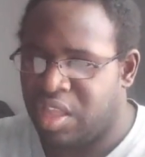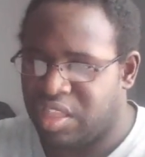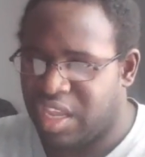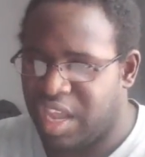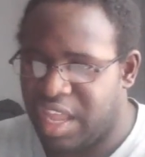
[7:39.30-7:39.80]

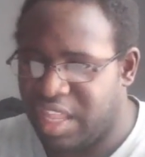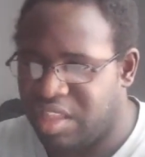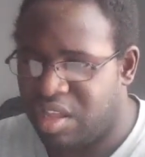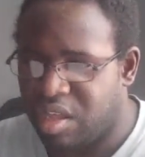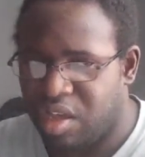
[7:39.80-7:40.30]
"The
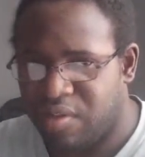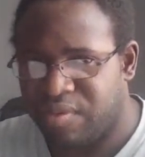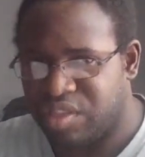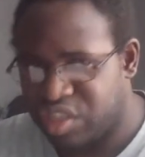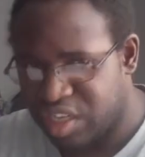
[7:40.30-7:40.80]
End of
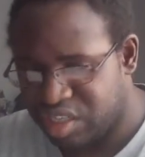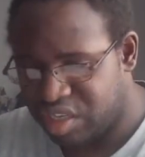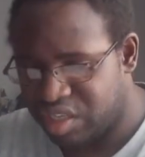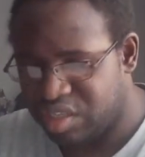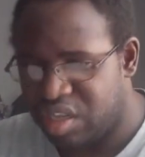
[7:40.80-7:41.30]

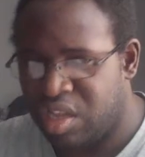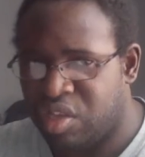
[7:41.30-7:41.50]
Injustice."